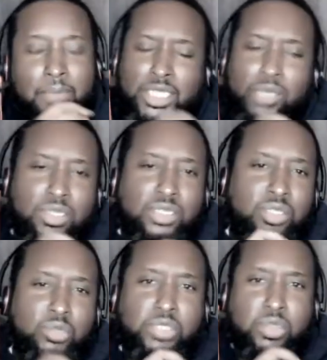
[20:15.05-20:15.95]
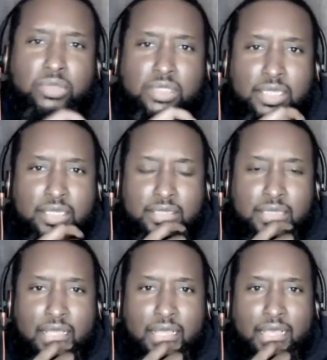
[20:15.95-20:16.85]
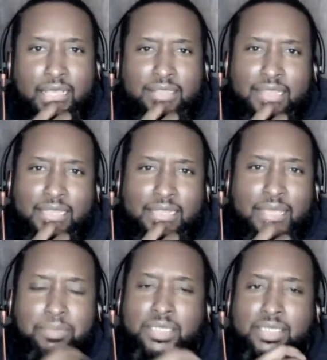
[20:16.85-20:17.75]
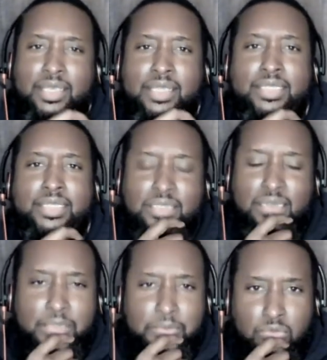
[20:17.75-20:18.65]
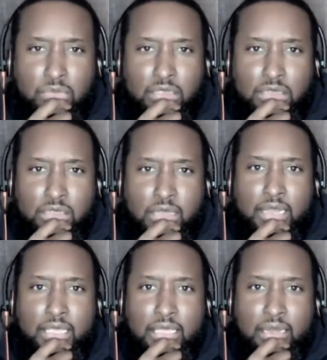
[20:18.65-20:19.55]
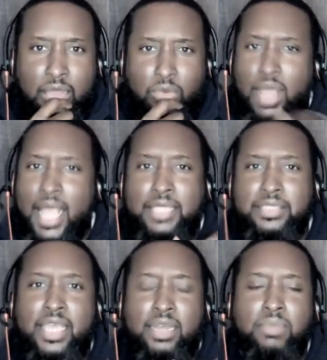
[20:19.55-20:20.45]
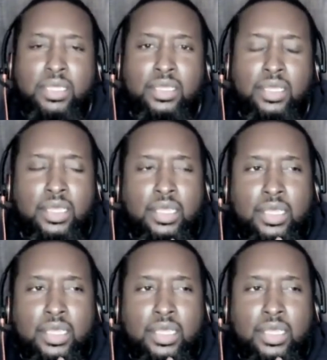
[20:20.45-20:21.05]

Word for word: But she would just do certain things. I, I was like, damn, is she intentionally trying to get a rise out of me?